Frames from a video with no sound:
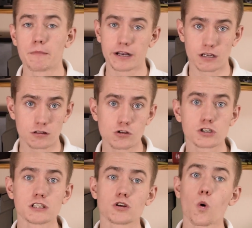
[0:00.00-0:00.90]
my
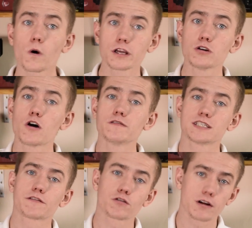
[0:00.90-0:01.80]
conclusions, or you know of
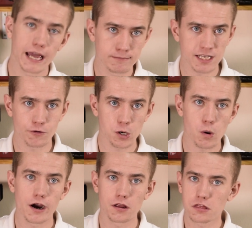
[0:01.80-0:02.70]
several games that
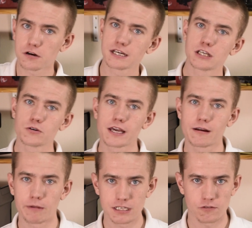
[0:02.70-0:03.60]
require 32
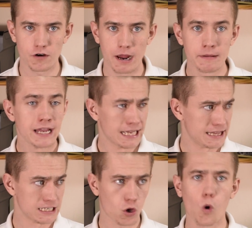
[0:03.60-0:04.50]
GB of RAM
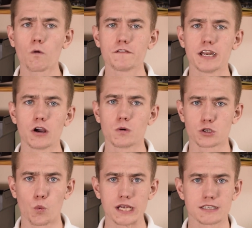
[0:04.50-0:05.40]
and this whole video was
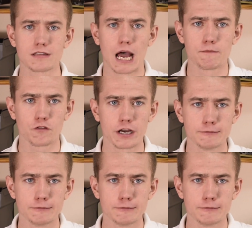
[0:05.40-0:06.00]
a waste of time for